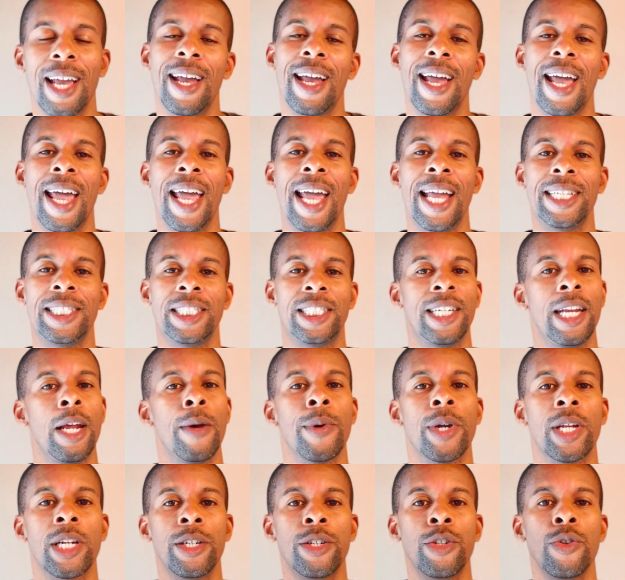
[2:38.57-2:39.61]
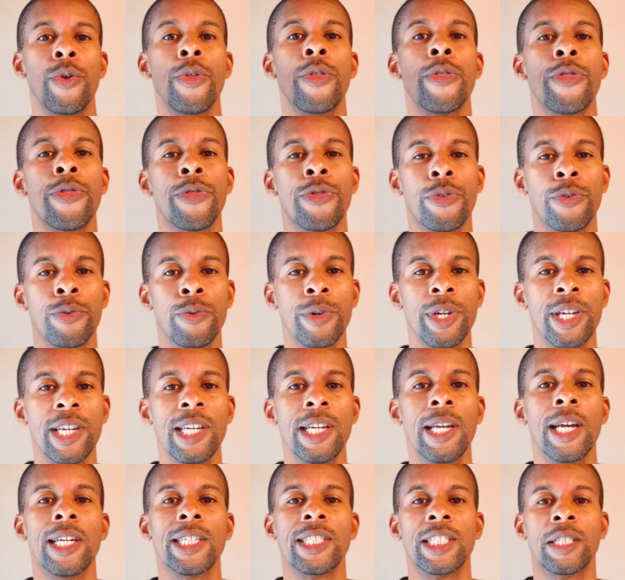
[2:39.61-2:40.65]
And today we're going to do 3
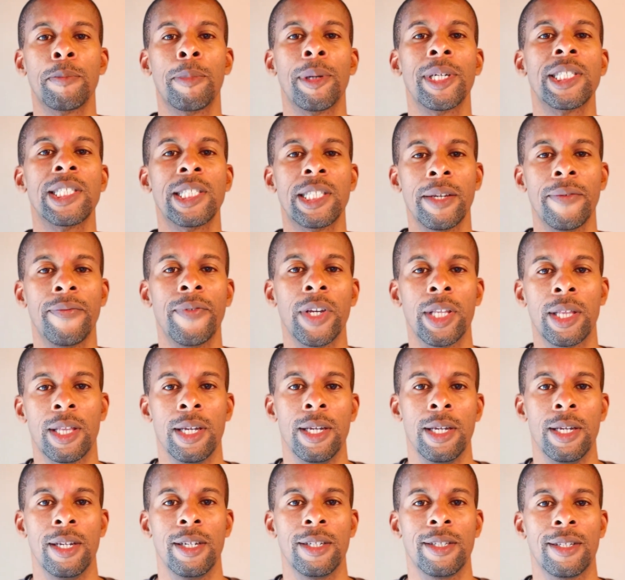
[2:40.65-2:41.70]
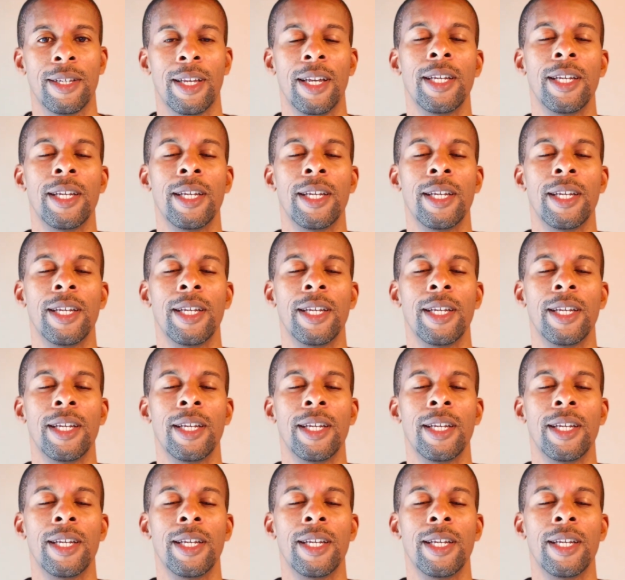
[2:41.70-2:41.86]
specific things.